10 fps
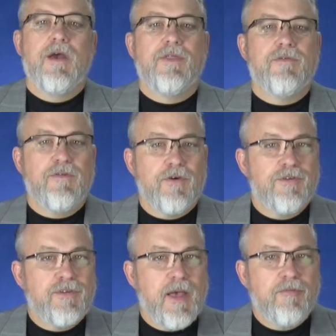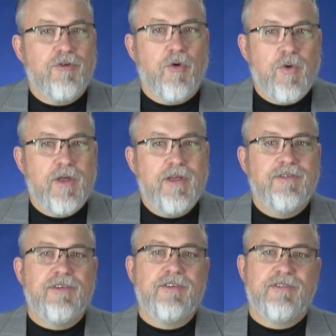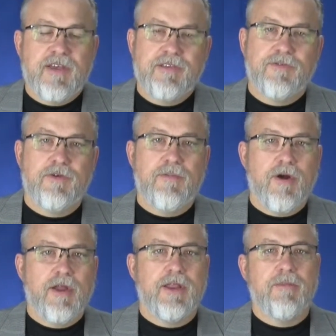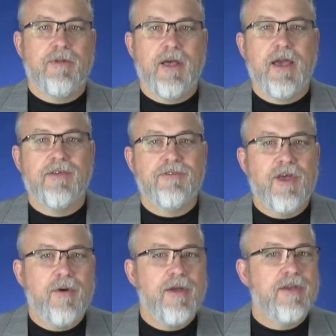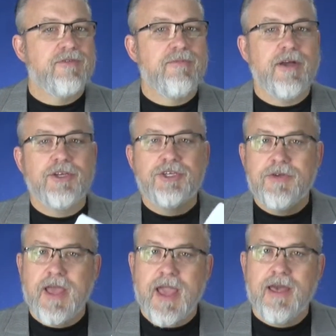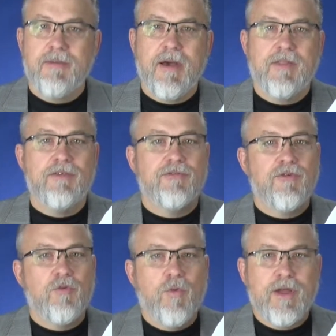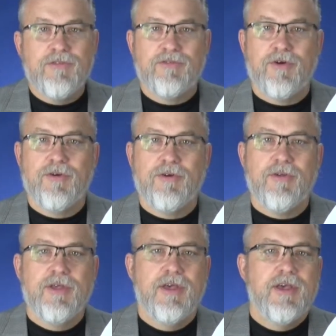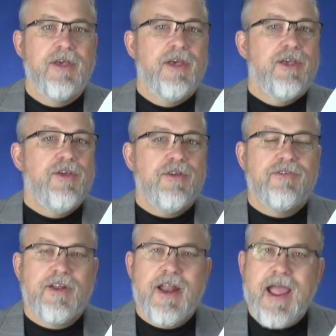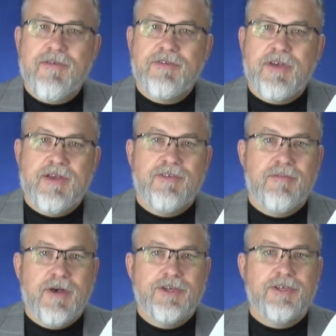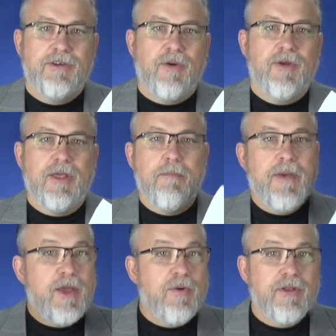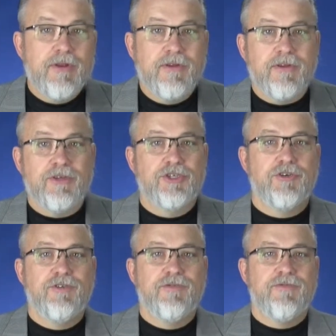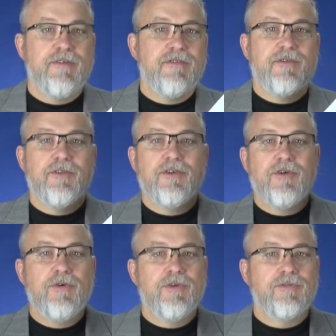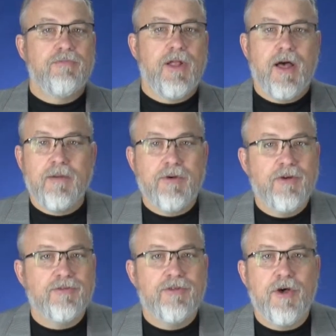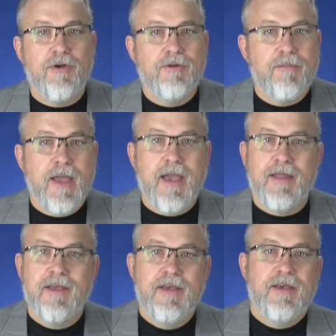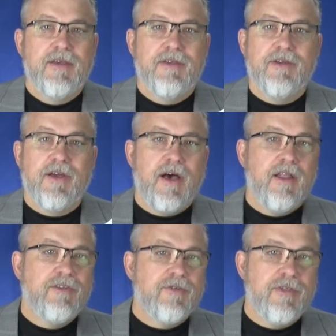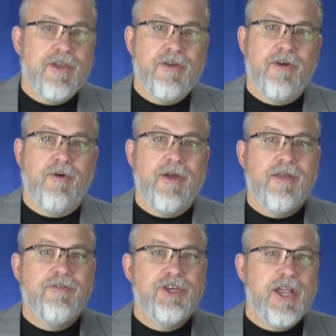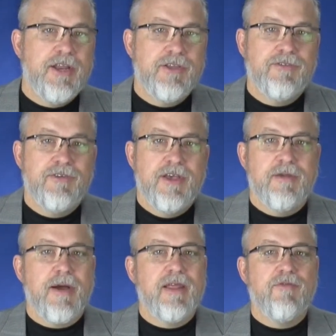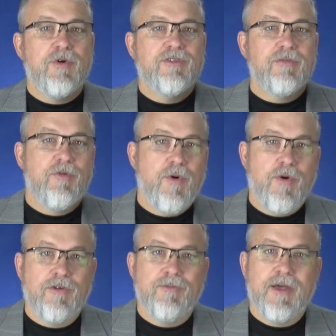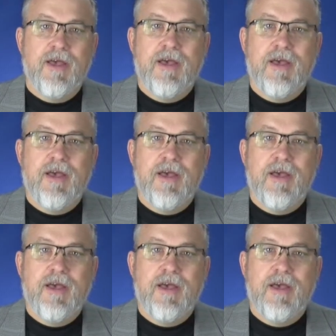The first step to a really successful marketing plan is knowing as much as you can about this little red circle. You can set an advertising budget, a really big one. Choose 52 of the coolest blog posts known to man. Your colleagues will think you're a creative genius. You might even win some awards, but